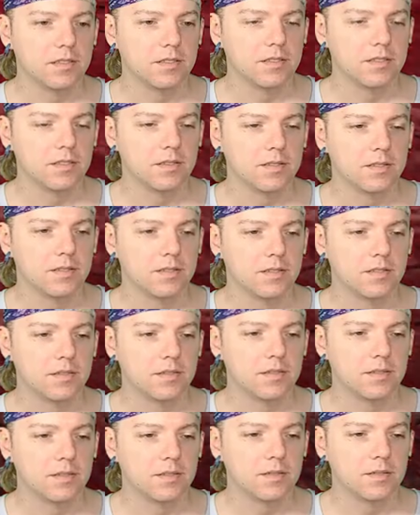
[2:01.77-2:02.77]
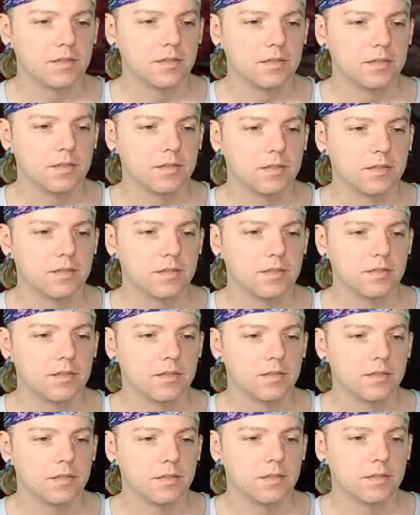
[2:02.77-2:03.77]

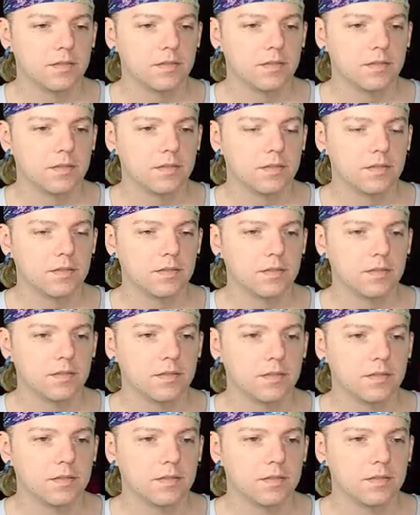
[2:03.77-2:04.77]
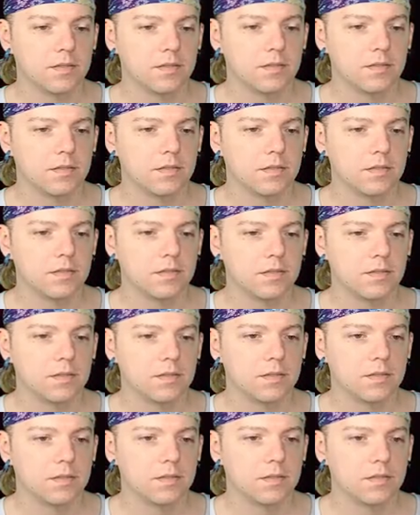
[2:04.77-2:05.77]

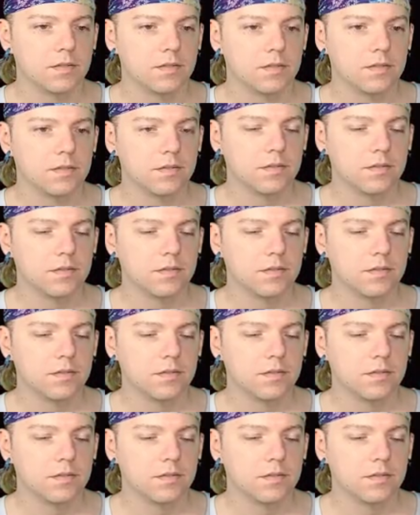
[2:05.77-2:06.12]
This person isn't speaking.